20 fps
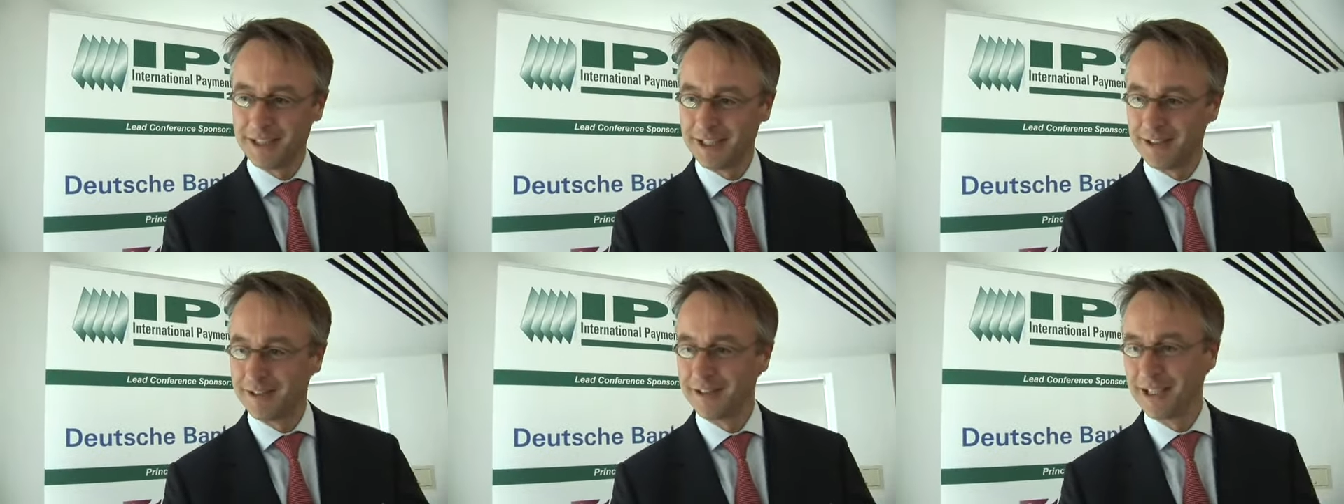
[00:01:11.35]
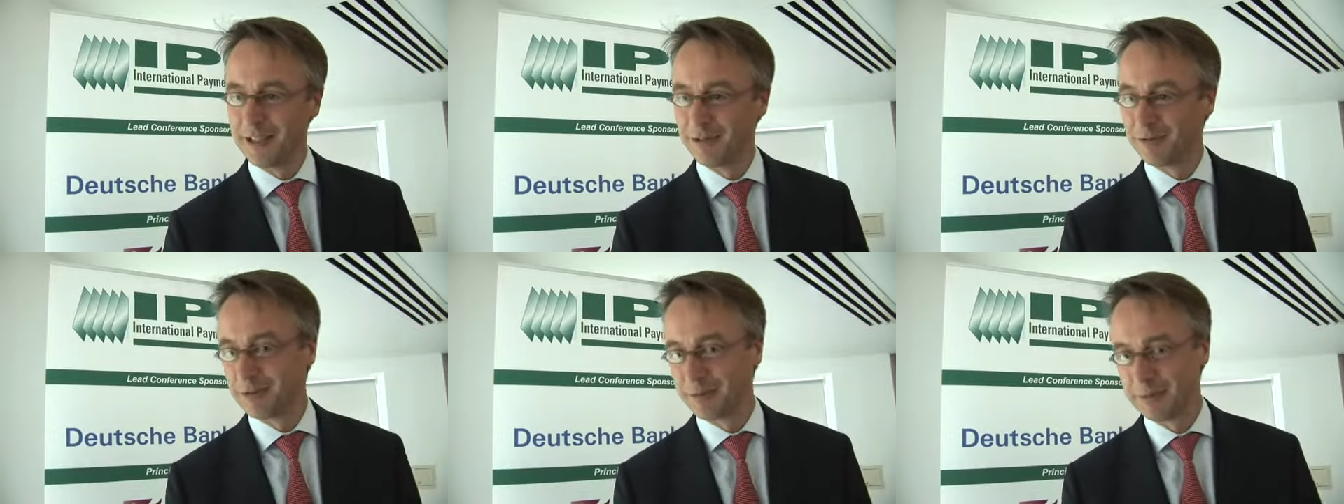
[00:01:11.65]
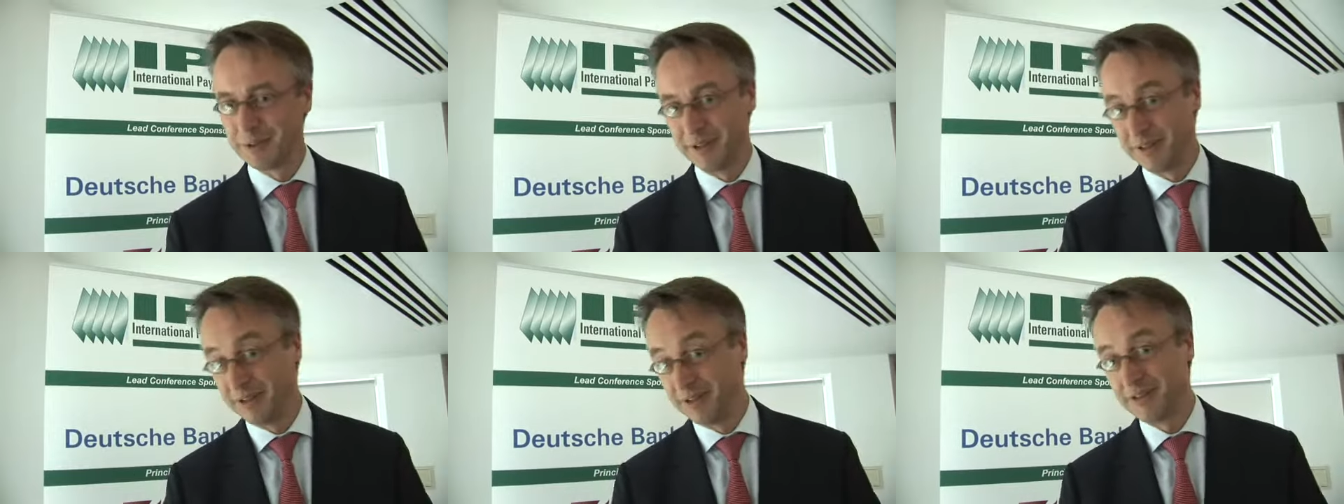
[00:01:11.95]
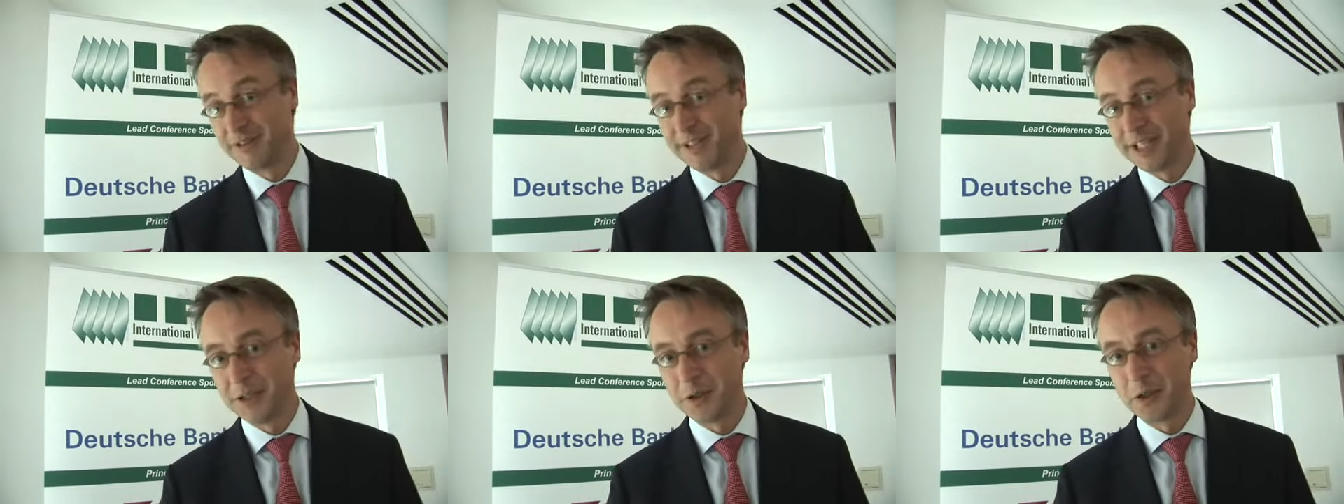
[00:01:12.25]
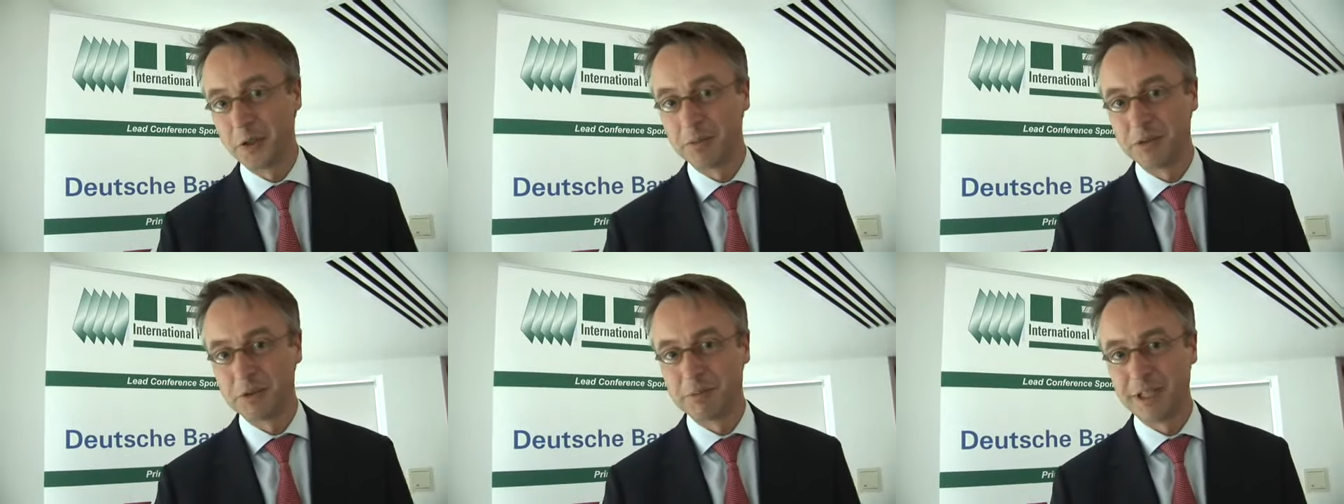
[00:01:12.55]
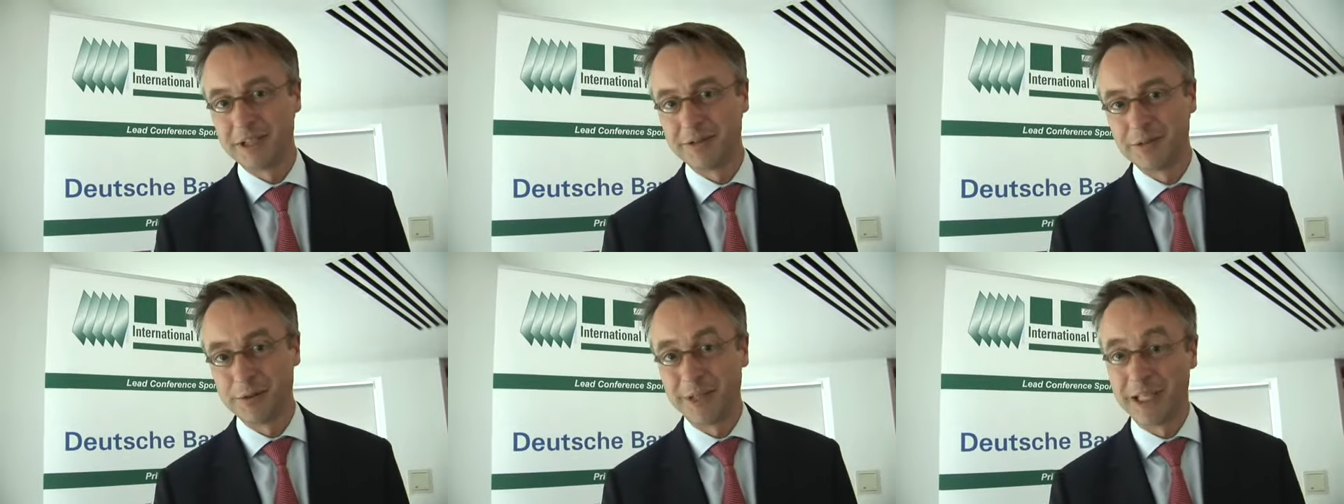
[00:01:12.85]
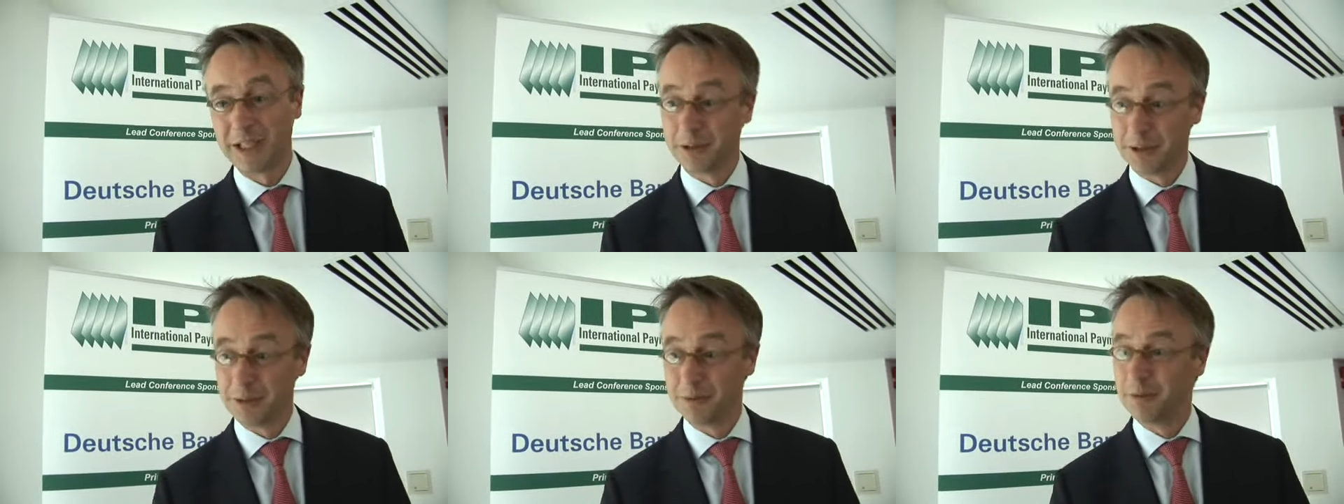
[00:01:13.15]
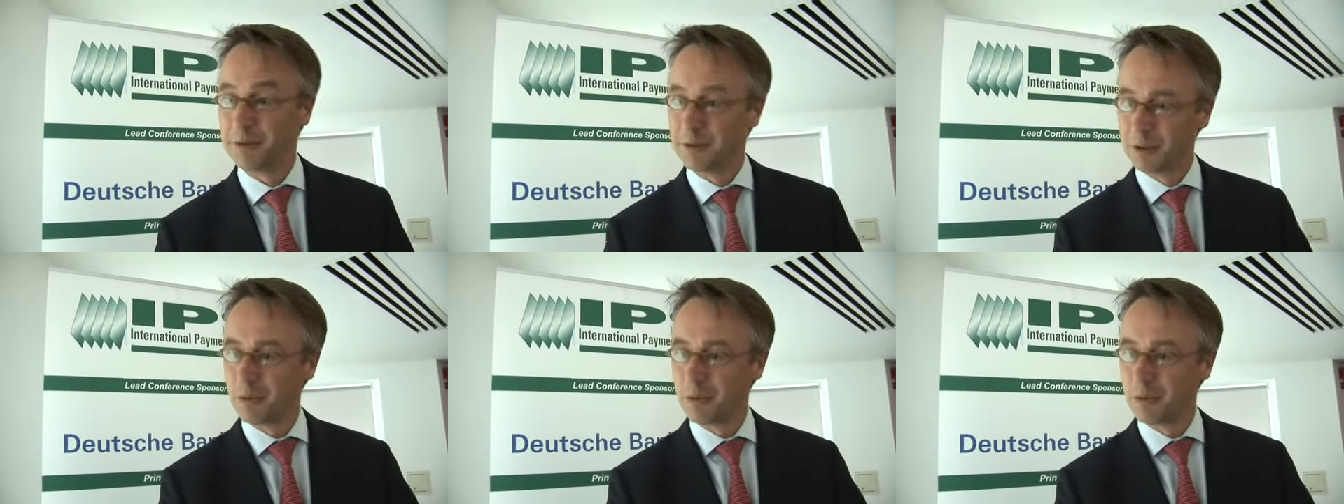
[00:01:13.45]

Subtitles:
I think from a technical perspective you can go